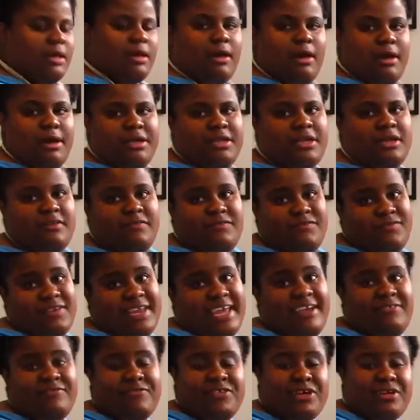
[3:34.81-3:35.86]
onion
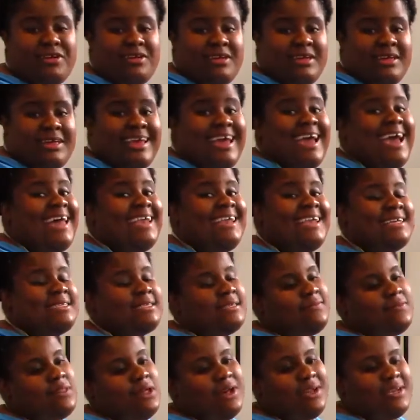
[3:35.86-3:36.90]
flavor and less
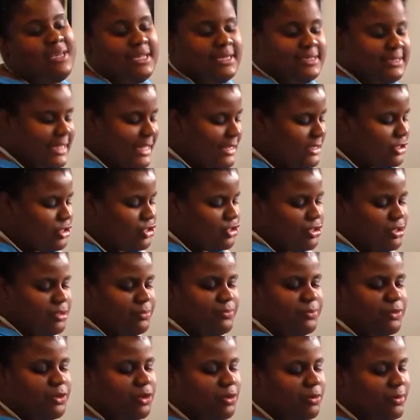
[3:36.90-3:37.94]
of the onion texture,
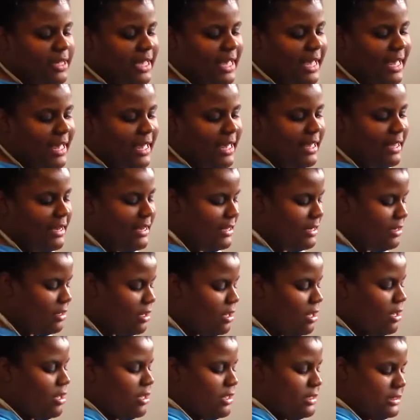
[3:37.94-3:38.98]
go ahead and
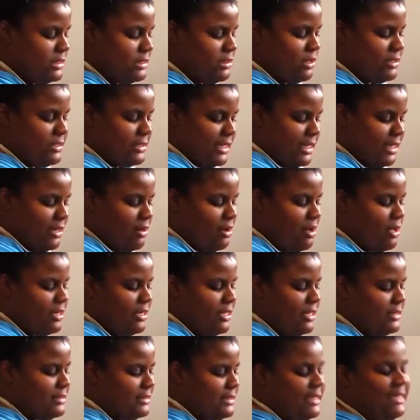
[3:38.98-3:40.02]
saute your onions a